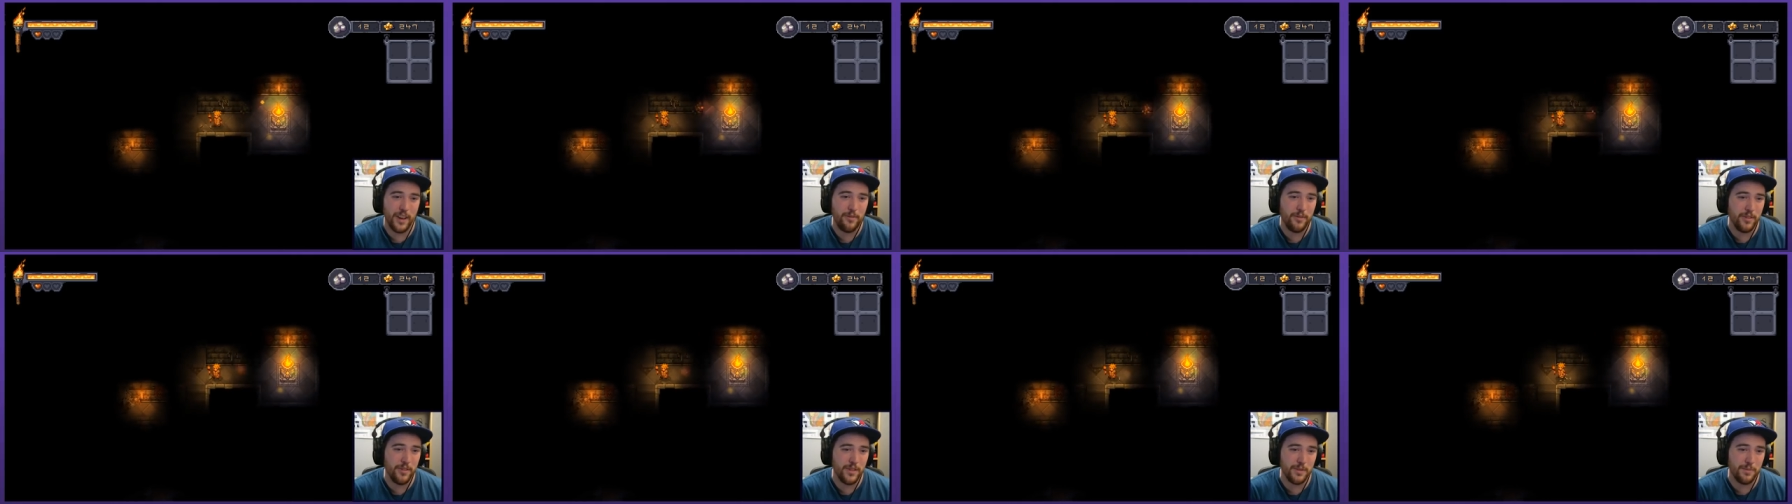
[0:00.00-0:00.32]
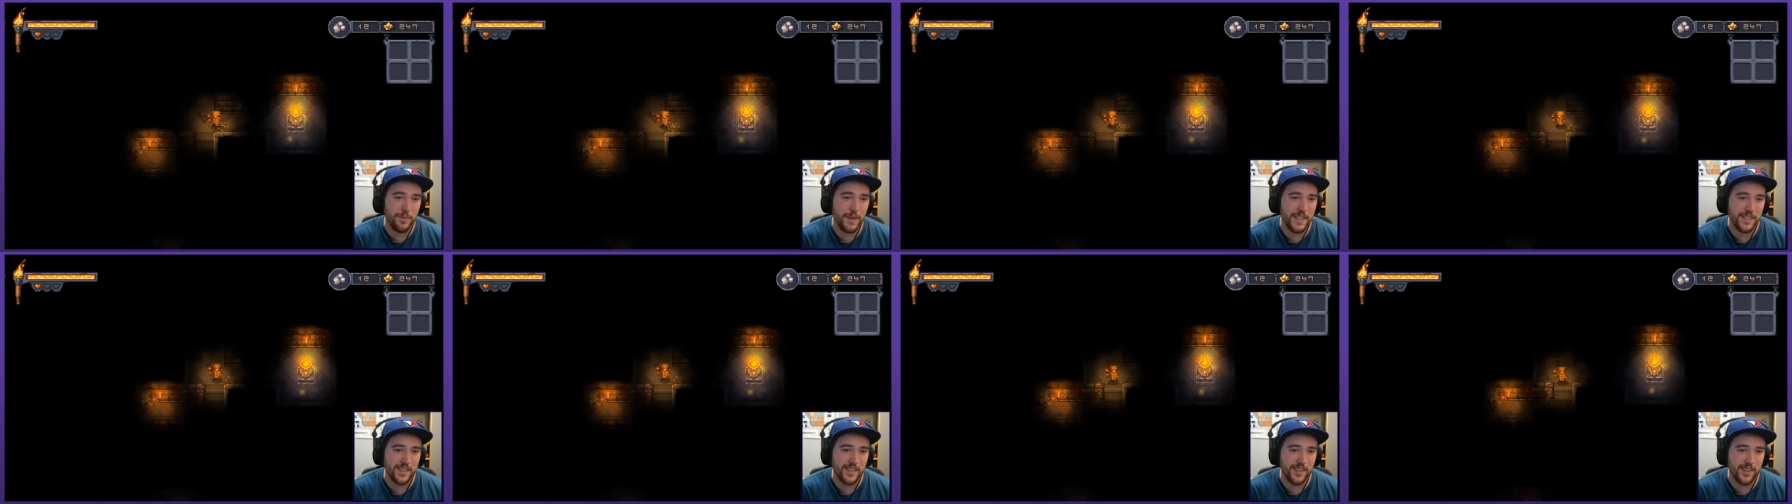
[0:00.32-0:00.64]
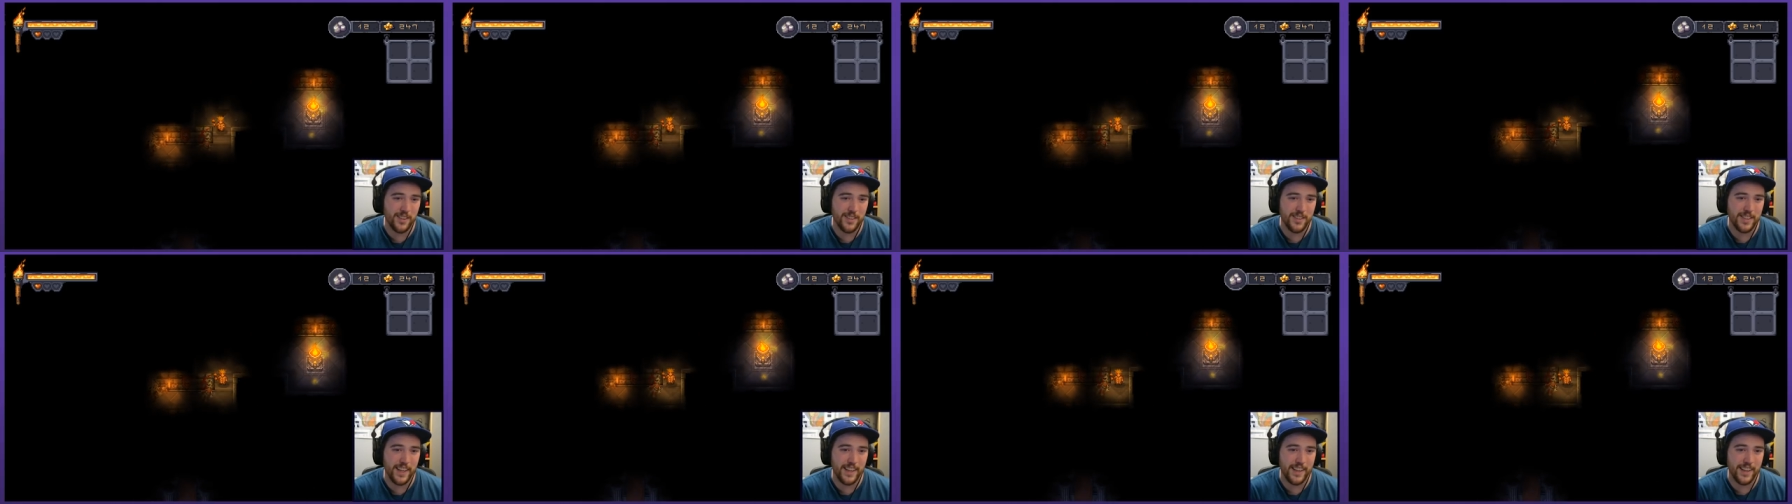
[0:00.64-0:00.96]
Levels might
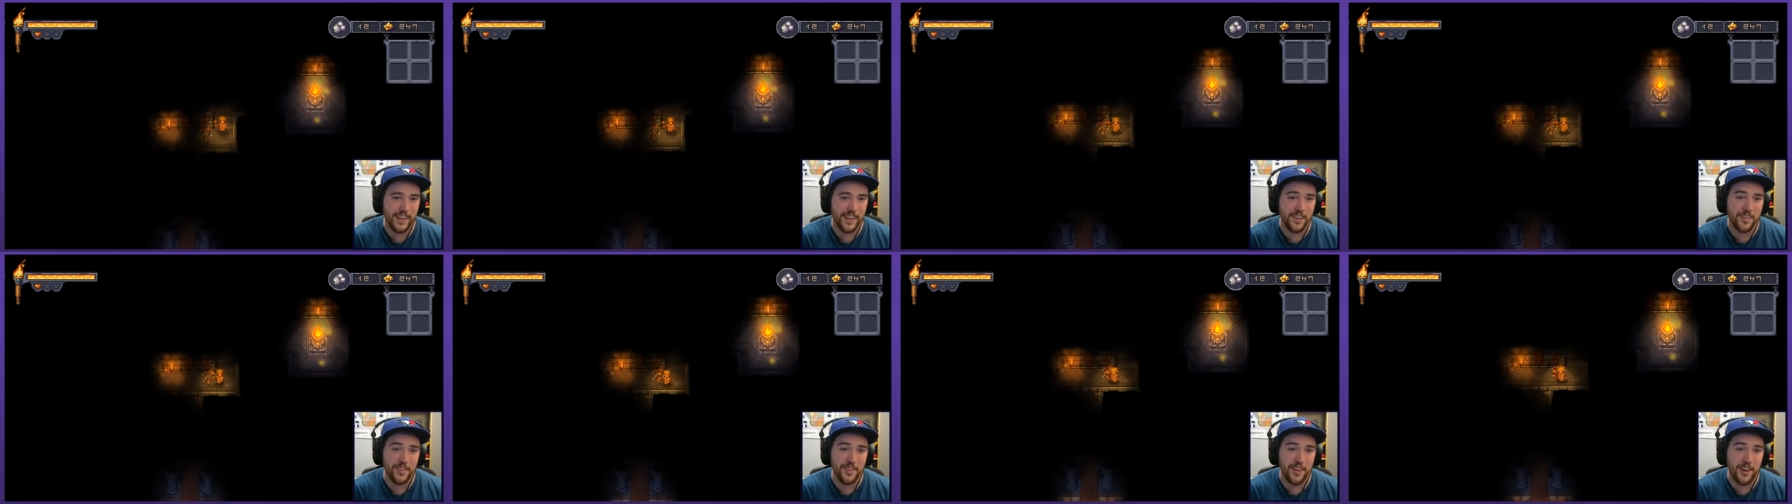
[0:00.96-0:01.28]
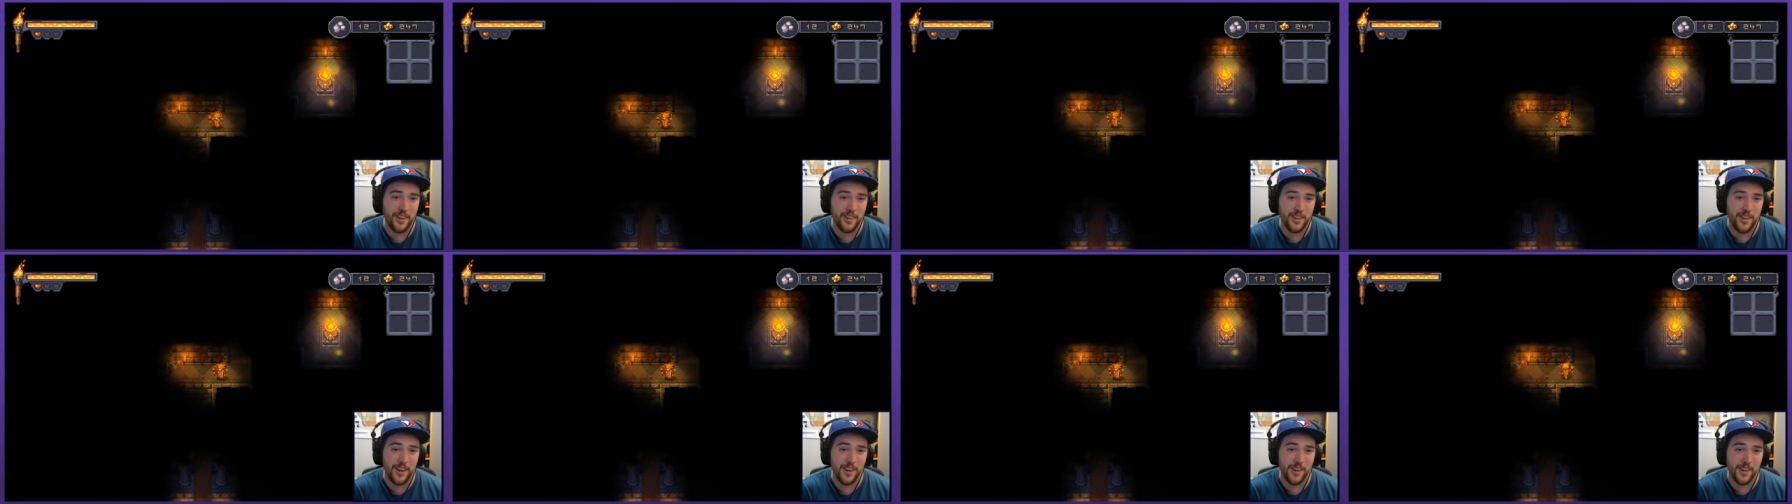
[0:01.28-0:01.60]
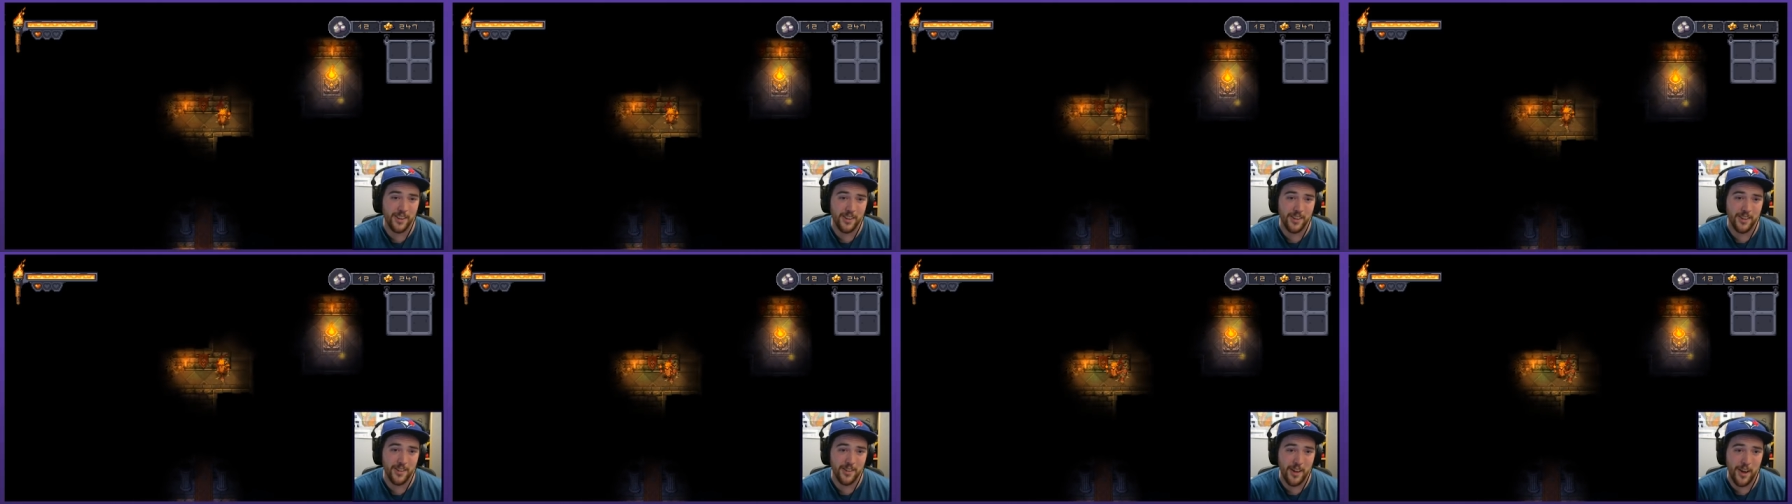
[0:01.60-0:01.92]
start taking a lot
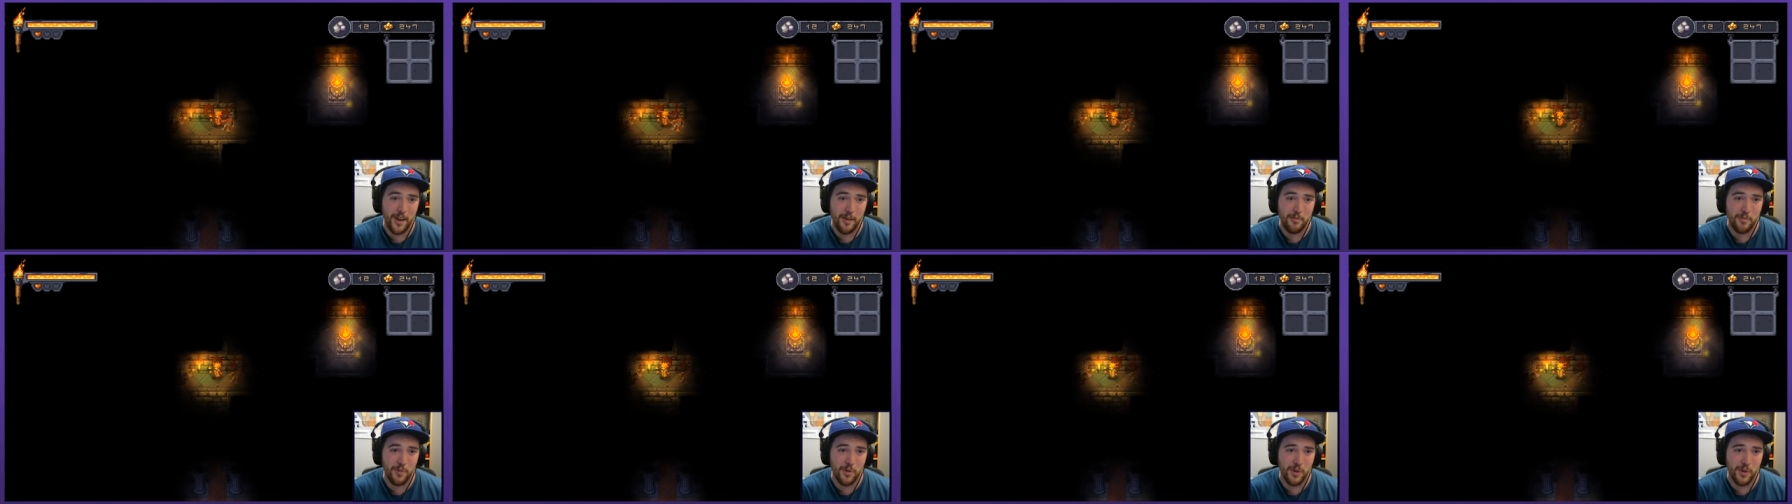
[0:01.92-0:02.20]
longer and a lot